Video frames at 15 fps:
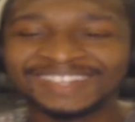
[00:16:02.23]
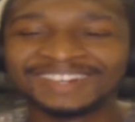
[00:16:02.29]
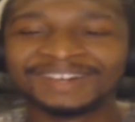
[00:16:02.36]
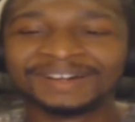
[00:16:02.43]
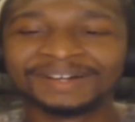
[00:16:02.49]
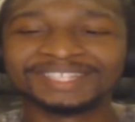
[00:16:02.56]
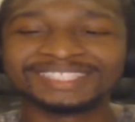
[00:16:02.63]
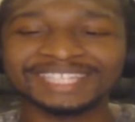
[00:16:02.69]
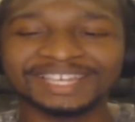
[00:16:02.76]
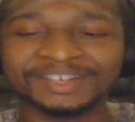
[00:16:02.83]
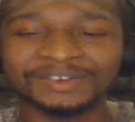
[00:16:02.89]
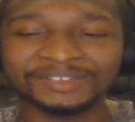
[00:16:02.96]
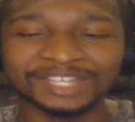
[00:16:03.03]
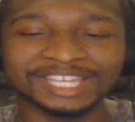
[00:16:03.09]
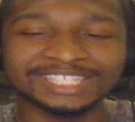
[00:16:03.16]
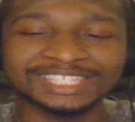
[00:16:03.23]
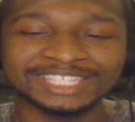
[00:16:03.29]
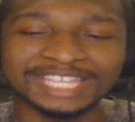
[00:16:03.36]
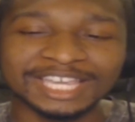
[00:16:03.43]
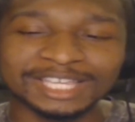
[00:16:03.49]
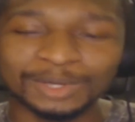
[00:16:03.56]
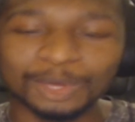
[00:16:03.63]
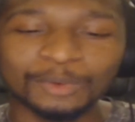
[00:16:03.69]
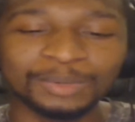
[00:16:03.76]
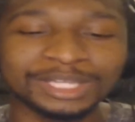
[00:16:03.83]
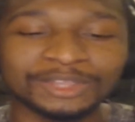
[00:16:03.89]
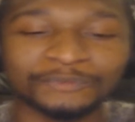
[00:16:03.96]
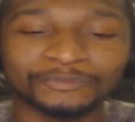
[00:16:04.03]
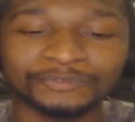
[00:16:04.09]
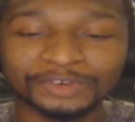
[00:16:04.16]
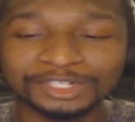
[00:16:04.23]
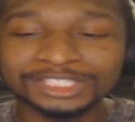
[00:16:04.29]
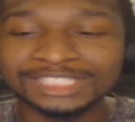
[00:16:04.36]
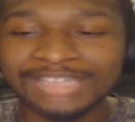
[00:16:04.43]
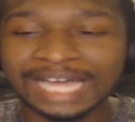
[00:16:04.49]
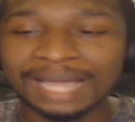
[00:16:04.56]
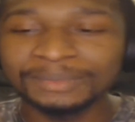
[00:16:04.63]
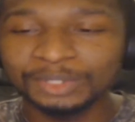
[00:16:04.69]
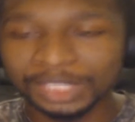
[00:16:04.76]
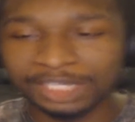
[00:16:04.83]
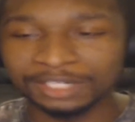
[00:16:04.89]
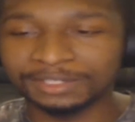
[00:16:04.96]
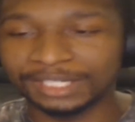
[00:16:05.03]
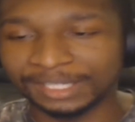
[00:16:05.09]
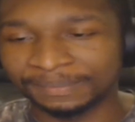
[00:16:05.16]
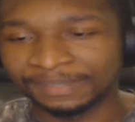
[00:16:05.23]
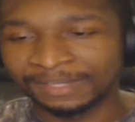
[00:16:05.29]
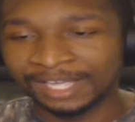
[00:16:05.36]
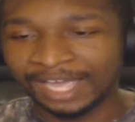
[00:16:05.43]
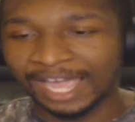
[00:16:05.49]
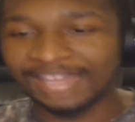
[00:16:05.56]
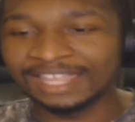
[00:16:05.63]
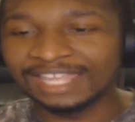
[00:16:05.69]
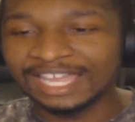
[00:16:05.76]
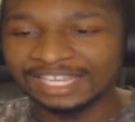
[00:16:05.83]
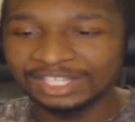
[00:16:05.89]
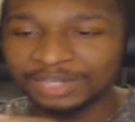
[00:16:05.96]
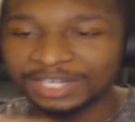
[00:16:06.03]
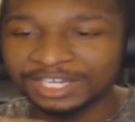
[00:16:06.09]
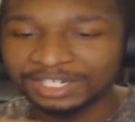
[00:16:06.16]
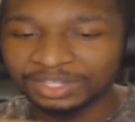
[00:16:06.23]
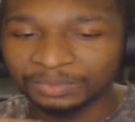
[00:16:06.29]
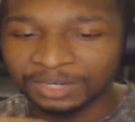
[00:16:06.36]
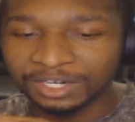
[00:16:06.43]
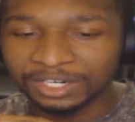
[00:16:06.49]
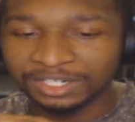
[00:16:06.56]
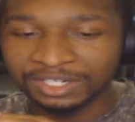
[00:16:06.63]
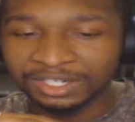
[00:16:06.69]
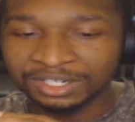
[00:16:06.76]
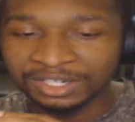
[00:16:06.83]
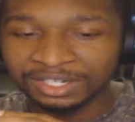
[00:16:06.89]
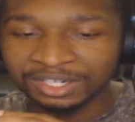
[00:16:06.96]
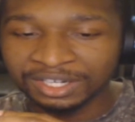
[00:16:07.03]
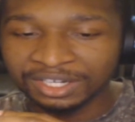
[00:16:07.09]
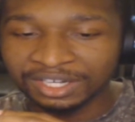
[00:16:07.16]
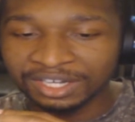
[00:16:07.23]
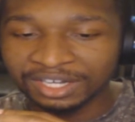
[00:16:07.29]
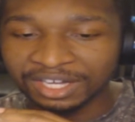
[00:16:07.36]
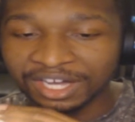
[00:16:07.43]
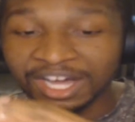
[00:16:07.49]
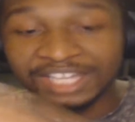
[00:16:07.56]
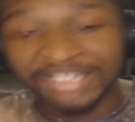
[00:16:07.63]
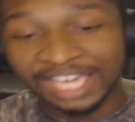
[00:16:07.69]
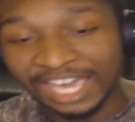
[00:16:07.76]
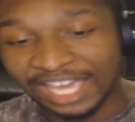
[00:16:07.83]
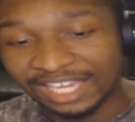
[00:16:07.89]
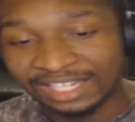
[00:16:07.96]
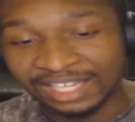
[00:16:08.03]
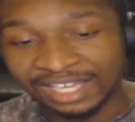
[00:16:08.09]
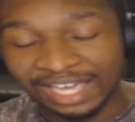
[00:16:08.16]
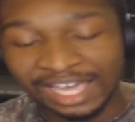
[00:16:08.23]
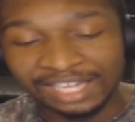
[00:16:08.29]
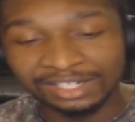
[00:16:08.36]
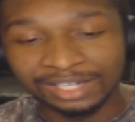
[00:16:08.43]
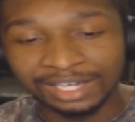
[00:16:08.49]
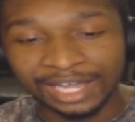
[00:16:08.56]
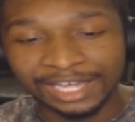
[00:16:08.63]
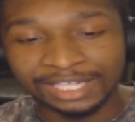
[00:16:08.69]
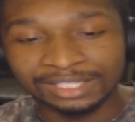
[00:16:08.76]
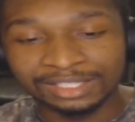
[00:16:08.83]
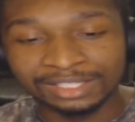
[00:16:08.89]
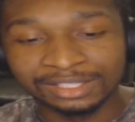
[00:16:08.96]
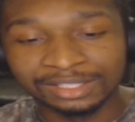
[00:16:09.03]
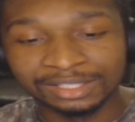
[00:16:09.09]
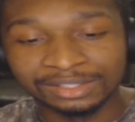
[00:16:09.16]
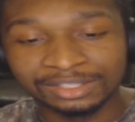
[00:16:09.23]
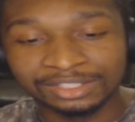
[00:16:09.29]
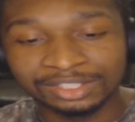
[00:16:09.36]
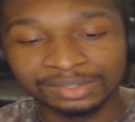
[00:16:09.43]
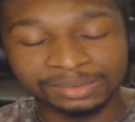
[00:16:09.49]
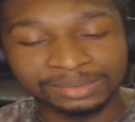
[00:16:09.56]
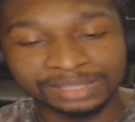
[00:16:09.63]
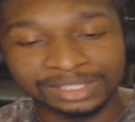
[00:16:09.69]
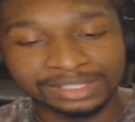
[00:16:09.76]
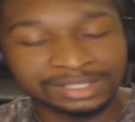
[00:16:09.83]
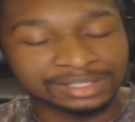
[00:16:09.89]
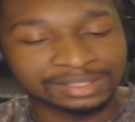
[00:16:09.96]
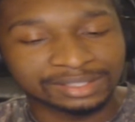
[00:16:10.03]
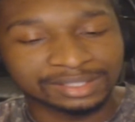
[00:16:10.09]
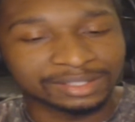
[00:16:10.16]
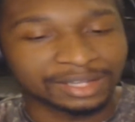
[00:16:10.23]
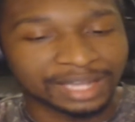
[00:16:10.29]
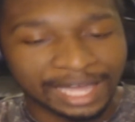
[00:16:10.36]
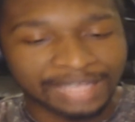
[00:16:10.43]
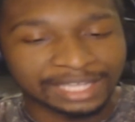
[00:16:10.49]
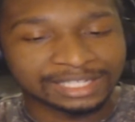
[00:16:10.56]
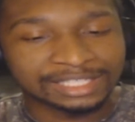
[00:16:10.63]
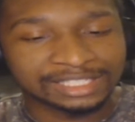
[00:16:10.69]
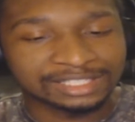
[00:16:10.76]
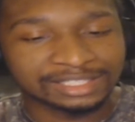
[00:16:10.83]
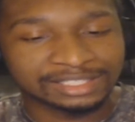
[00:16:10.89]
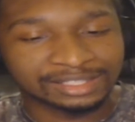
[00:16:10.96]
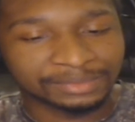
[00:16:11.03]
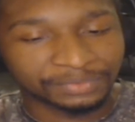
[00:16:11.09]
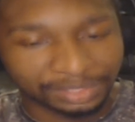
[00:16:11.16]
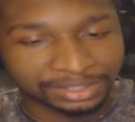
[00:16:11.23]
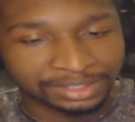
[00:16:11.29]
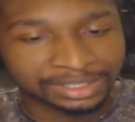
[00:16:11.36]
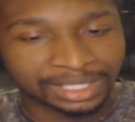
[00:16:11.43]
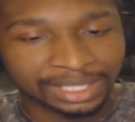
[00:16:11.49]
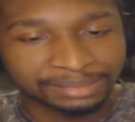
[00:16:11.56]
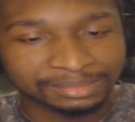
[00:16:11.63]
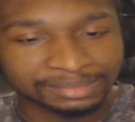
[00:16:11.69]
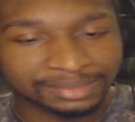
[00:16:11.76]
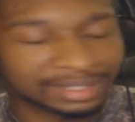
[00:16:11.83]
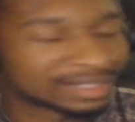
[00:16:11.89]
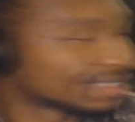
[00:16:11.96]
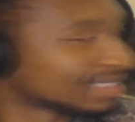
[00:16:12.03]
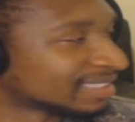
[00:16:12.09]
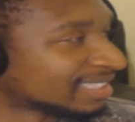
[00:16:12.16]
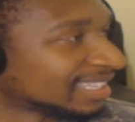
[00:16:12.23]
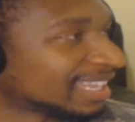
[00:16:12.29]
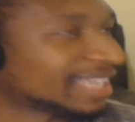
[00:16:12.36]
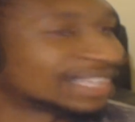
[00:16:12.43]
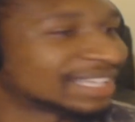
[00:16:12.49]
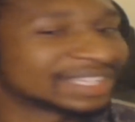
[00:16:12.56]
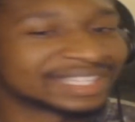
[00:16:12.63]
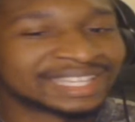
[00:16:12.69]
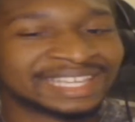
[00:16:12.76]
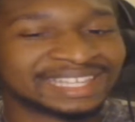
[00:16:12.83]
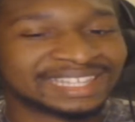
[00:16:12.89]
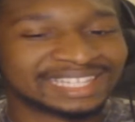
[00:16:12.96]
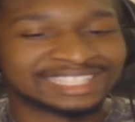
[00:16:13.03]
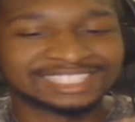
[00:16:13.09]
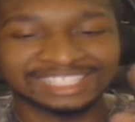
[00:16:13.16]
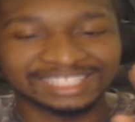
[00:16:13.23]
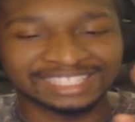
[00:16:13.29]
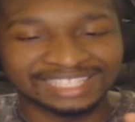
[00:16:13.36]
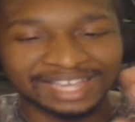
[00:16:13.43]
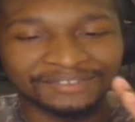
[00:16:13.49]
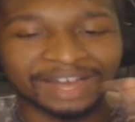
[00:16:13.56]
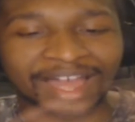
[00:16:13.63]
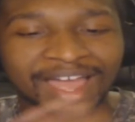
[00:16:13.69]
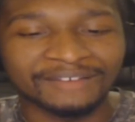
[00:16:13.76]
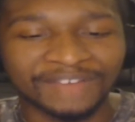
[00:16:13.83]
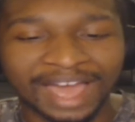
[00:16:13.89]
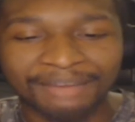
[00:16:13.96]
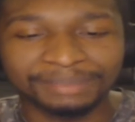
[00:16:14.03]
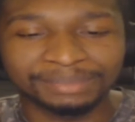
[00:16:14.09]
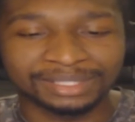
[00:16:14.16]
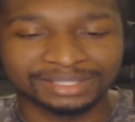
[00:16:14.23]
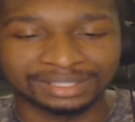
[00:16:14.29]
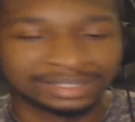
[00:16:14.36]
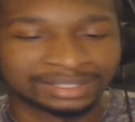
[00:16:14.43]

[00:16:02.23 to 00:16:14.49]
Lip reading: It's like it'll be the first time you hear it, and then you hear the word again, and you're like, so this isn't the first time? Like, this should never have happened.